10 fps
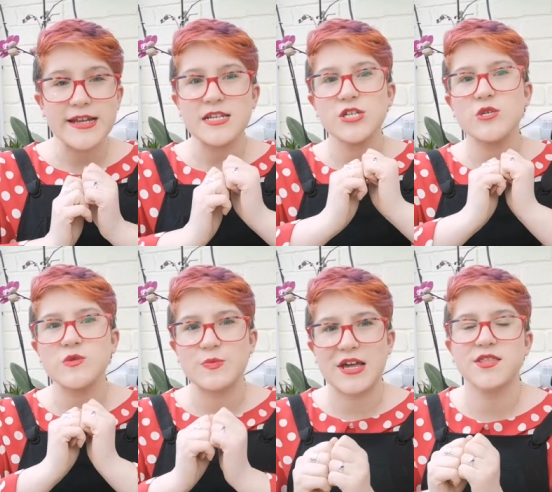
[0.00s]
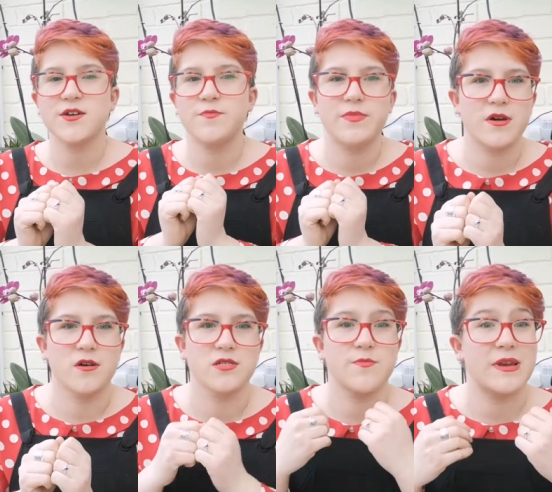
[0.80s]
I didn't use pleather
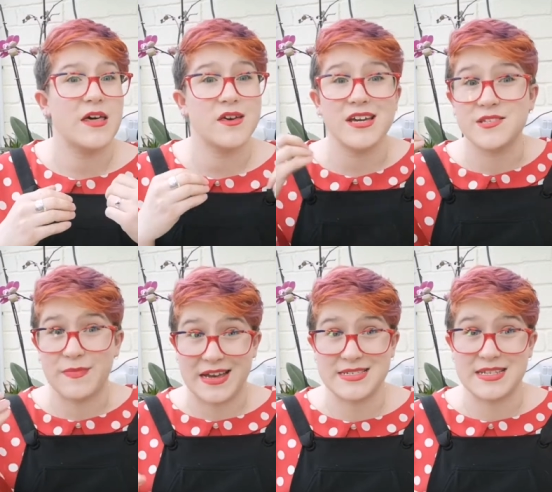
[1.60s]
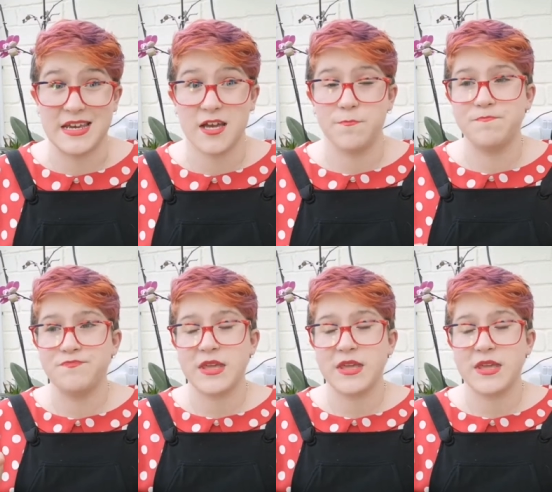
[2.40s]
because pleather is plastic.